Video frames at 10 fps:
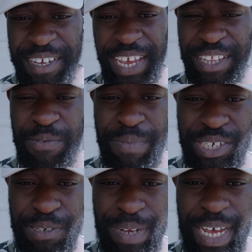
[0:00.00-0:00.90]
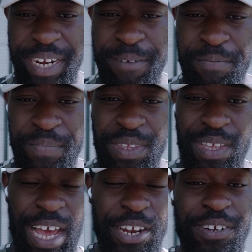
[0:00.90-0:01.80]
Can't do much about it.
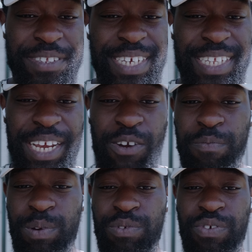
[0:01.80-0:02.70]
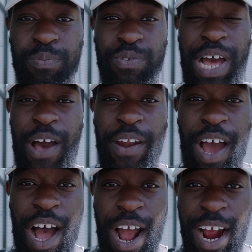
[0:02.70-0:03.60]
Another thing that I hope it will triple down
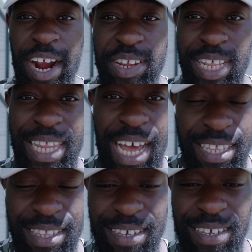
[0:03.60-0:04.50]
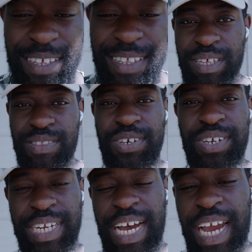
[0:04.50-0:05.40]
are the LUT, the
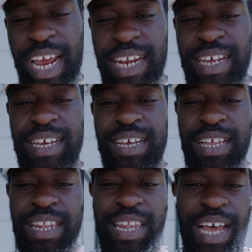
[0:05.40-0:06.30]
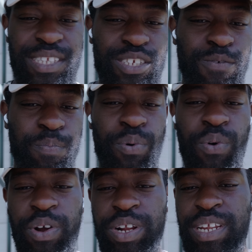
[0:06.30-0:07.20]
39 LUT
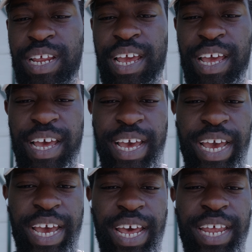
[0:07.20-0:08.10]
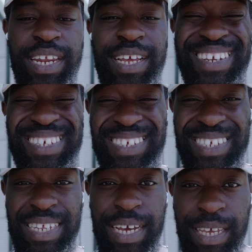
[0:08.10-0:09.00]
support, and the
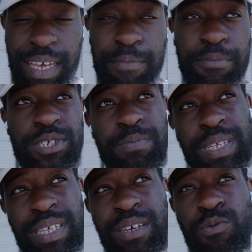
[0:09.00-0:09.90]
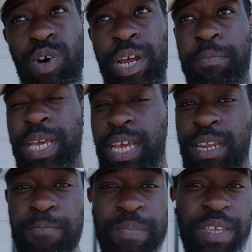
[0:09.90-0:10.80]
stacking possibility. What I mean,